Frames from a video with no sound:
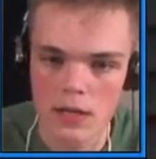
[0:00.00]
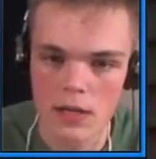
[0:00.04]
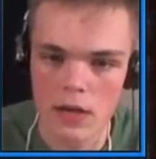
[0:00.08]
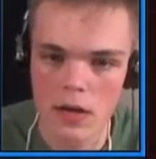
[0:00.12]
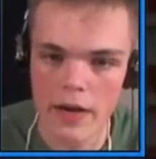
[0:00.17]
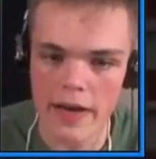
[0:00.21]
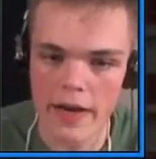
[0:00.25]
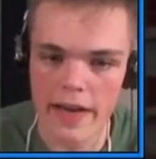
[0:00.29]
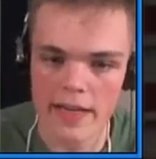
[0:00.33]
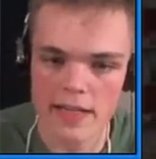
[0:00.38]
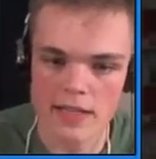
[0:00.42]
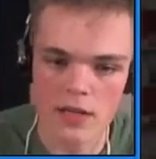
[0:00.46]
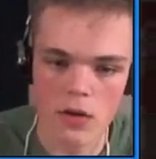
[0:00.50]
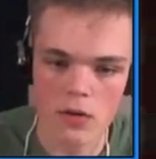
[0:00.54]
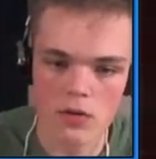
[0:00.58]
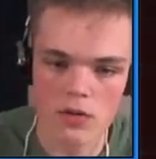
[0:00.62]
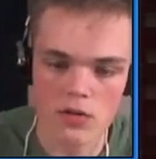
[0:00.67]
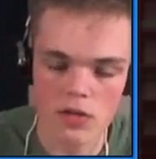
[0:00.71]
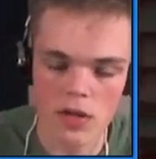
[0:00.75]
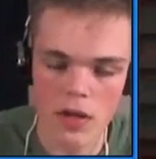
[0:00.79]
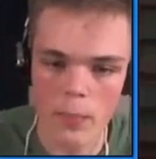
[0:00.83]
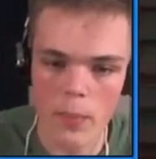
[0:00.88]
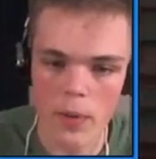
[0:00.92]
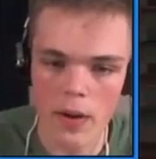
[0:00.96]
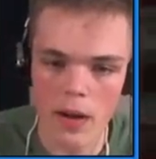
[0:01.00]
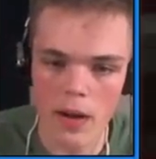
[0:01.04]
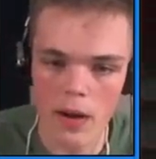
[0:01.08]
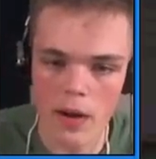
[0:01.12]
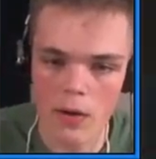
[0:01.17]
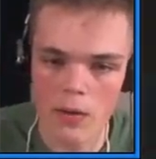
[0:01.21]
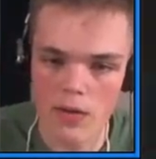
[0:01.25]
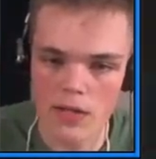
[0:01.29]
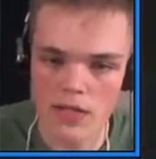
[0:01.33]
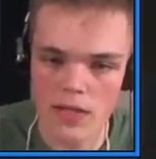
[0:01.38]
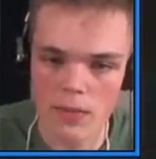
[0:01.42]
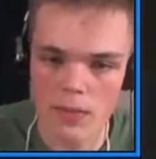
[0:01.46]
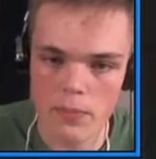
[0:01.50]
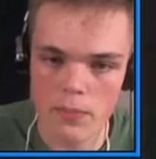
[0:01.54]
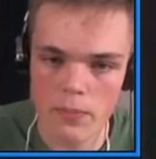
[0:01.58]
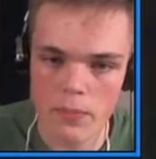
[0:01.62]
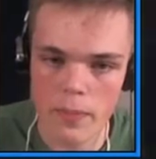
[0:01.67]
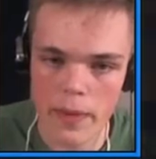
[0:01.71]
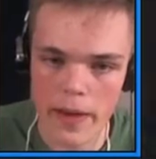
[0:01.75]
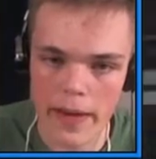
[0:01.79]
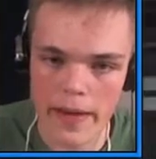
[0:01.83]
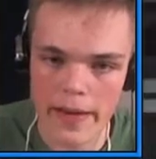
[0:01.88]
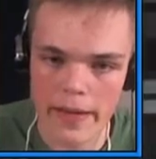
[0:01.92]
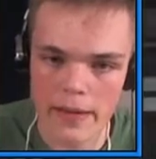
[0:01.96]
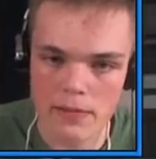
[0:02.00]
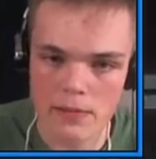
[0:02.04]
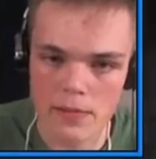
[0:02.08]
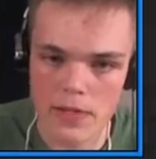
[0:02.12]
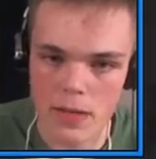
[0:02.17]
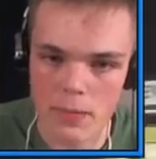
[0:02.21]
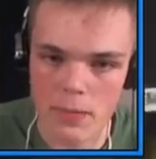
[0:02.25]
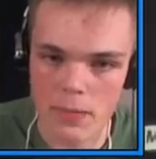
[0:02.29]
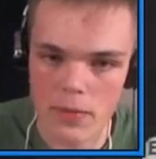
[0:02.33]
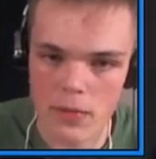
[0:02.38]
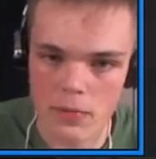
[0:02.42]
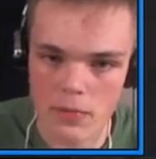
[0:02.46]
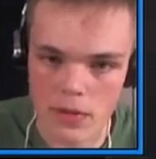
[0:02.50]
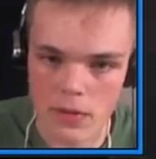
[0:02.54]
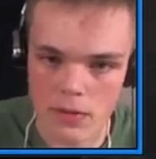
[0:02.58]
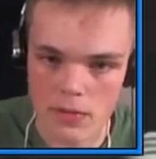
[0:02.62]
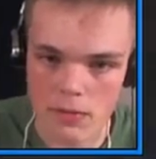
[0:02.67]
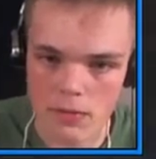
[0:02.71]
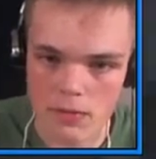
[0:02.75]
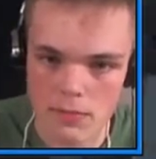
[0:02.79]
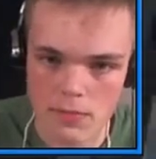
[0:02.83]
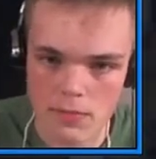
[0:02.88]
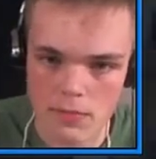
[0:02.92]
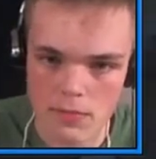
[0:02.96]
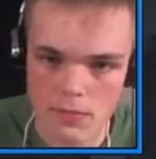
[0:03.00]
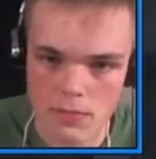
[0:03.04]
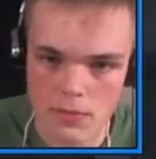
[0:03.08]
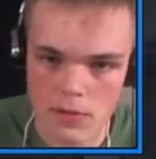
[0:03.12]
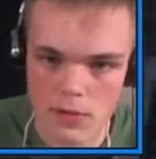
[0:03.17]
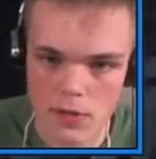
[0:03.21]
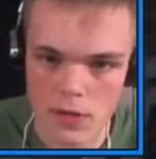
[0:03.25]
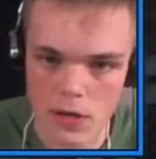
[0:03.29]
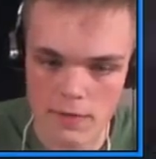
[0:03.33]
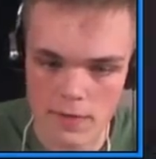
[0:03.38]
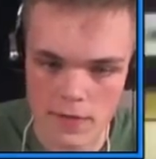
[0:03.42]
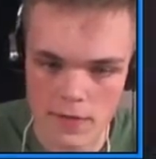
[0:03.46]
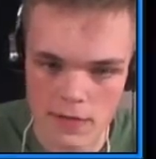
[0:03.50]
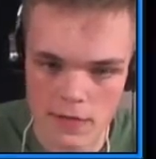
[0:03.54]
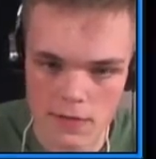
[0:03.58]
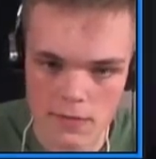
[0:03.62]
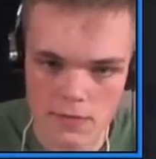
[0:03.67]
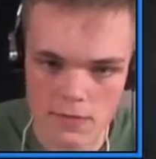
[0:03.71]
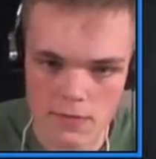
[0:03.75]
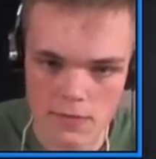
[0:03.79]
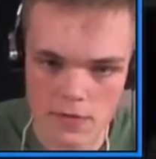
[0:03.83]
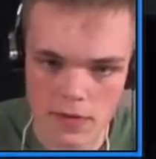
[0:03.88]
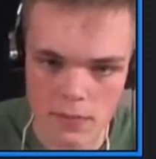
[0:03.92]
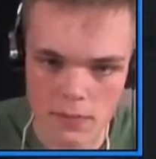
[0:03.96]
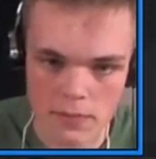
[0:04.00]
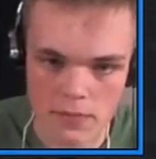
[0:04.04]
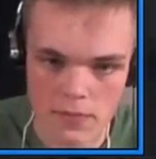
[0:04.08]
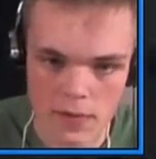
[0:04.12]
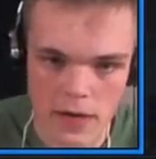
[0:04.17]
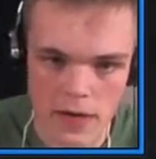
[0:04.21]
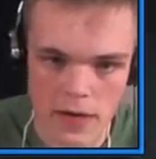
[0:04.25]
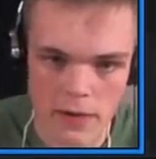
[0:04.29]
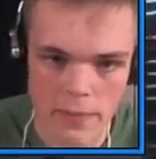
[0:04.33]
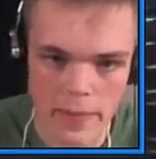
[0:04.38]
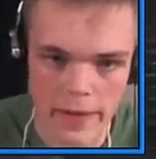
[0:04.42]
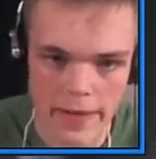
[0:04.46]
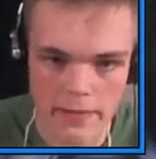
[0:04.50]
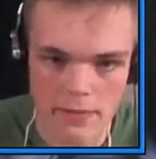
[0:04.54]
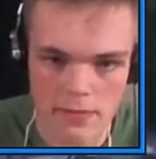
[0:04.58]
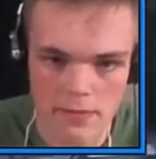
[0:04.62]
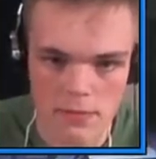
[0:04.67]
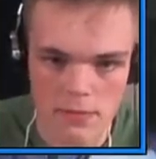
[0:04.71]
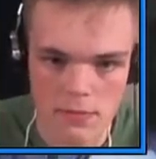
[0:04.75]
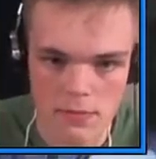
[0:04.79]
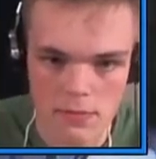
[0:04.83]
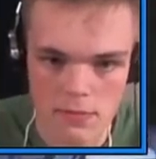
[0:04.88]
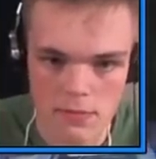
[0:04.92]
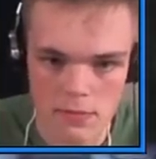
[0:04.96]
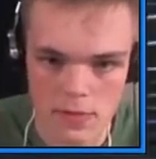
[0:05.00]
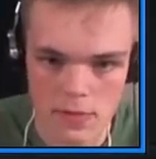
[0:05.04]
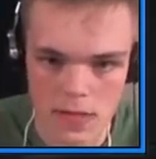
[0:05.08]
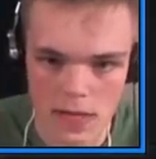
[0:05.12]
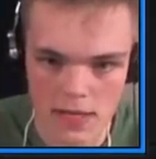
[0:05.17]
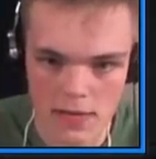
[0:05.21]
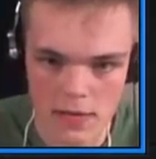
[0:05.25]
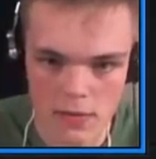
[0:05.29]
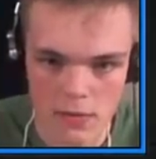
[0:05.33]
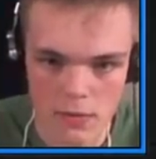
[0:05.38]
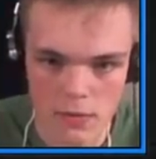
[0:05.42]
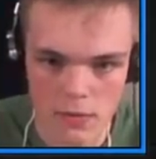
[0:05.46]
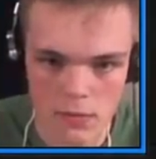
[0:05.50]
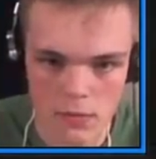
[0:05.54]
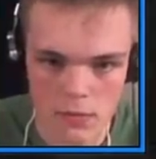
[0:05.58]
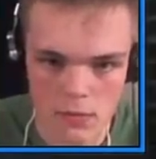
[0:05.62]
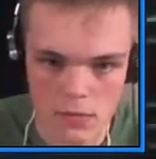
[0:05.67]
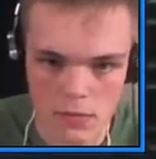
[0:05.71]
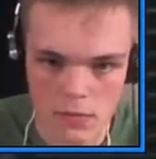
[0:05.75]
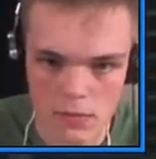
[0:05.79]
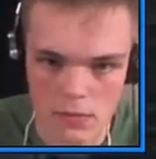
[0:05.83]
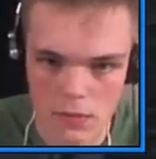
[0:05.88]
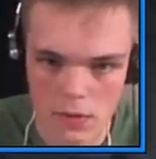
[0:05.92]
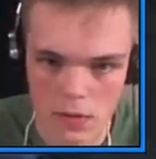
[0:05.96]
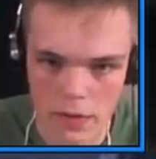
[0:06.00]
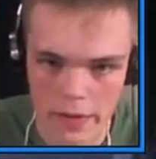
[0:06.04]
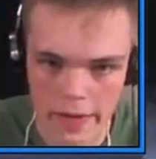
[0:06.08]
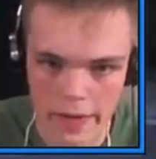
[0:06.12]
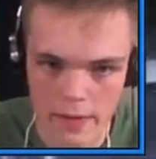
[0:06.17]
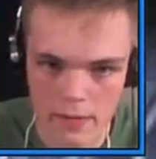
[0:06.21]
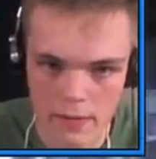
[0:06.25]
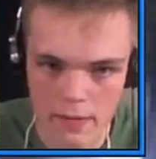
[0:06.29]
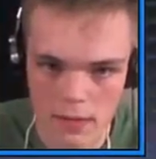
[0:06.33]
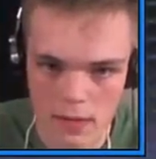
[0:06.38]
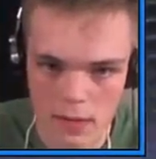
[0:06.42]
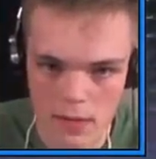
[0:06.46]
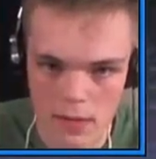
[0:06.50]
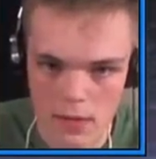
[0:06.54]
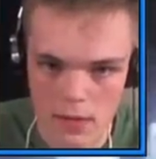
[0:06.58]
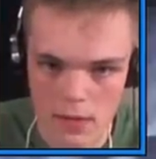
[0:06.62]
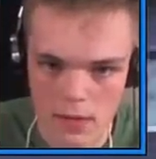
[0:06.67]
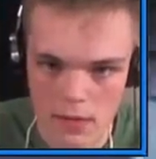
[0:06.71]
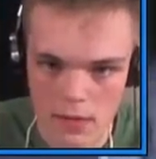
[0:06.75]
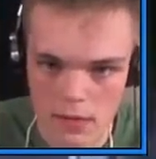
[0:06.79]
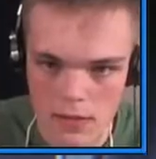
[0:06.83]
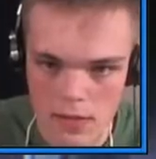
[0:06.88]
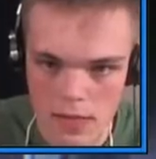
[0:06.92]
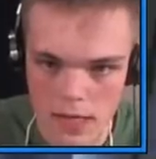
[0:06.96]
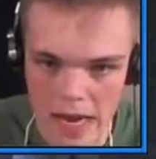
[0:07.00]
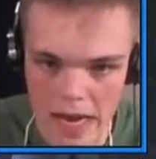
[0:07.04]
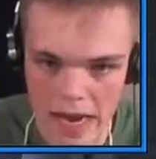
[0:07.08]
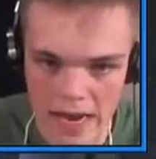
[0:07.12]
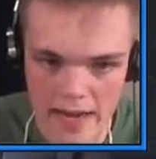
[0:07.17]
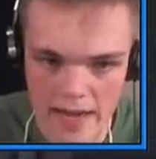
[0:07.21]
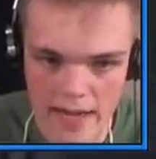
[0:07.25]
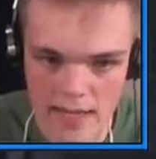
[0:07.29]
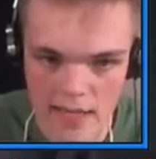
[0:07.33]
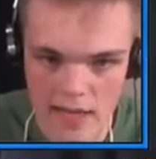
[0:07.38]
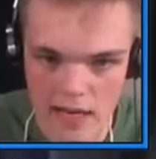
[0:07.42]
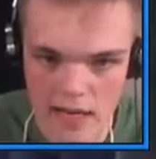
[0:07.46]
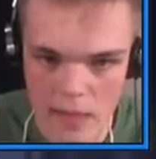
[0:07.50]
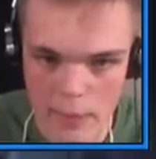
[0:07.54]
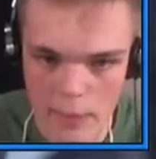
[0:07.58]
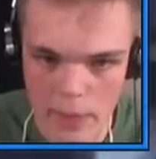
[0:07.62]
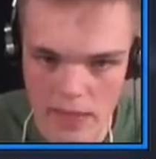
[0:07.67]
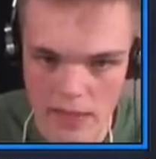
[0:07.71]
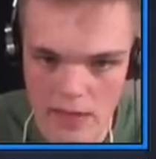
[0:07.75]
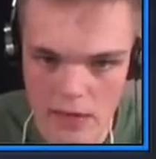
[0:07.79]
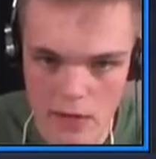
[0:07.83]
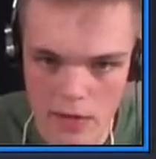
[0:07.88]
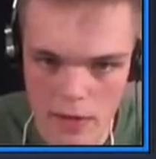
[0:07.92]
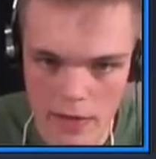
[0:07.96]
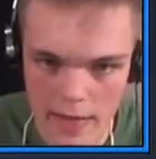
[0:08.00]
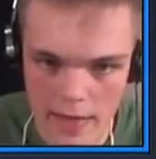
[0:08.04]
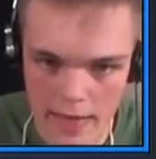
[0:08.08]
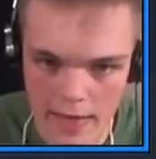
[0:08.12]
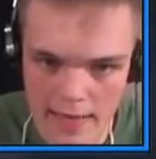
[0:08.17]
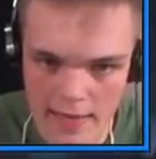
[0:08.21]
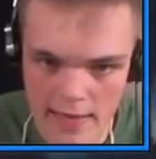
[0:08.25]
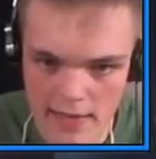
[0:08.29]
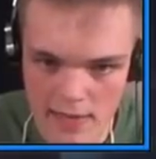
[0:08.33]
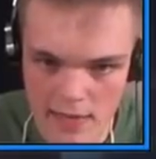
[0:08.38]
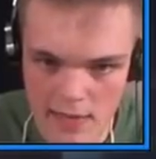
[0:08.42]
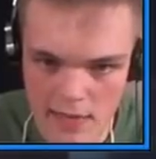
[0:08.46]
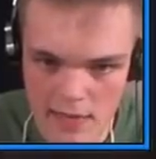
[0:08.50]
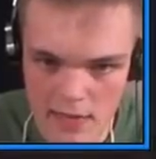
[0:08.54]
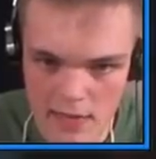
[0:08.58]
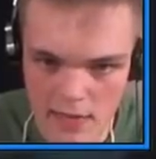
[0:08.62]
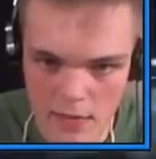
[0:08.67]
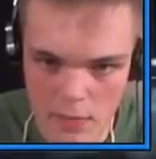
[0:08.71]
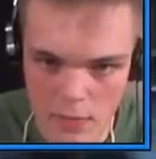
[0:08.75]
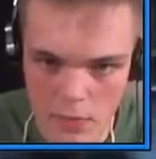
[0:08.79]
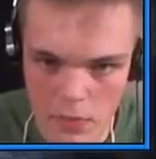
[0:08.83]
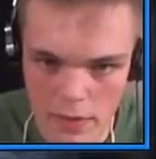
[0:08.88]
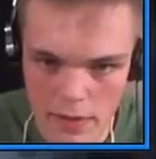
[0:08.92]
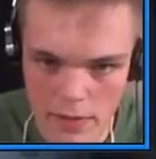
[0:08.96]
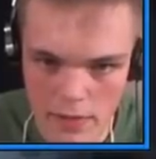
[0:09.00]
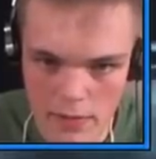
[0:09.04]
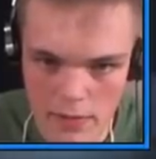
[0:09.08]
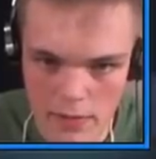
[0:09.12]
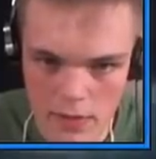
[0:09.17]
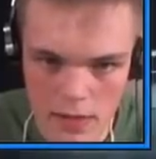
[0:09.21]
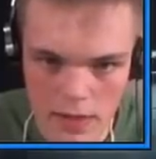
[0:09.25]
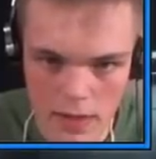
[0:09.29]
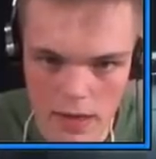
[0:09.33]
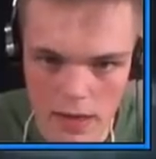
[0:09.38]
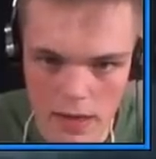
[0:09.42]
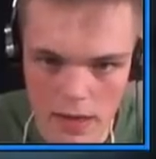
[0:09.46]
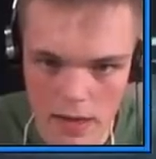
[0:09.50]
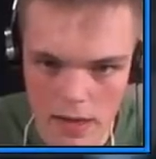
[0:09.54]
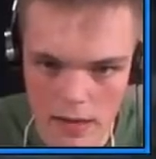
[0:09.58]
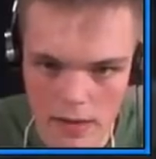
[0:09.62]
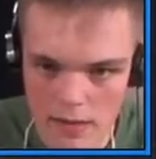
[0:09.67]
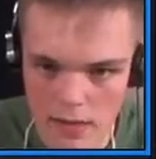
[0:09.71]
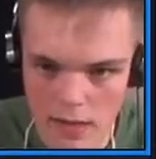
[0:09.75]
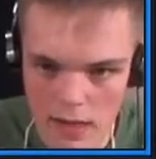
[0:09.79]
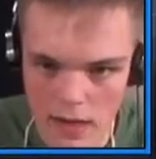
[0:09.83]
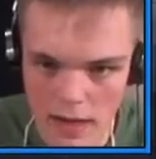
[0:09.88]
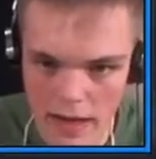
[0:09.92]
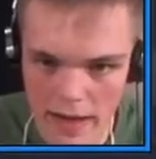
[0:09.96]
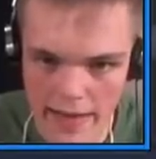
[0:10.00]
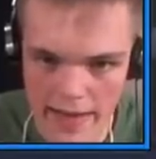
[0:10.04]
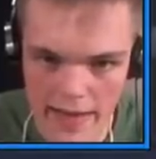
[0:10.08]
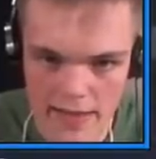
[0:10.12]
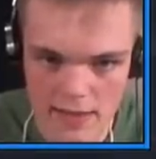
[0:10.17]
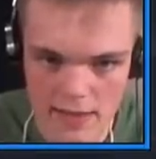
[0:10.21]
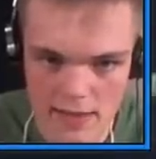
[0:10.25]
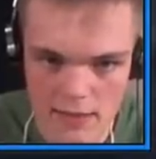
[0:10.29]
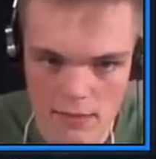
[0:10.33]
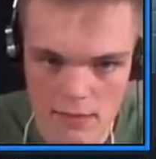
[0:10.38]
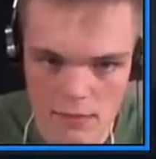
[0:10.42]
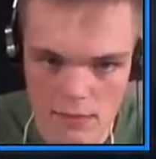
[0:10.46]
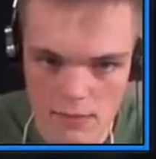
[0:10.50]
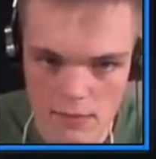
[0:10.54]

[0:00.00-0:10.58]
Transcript: Okay, so Apollo is the main computer. It's Jarvis from Iron Man. That's cool. Okay. And it's going to be turning against us at some point. I guess.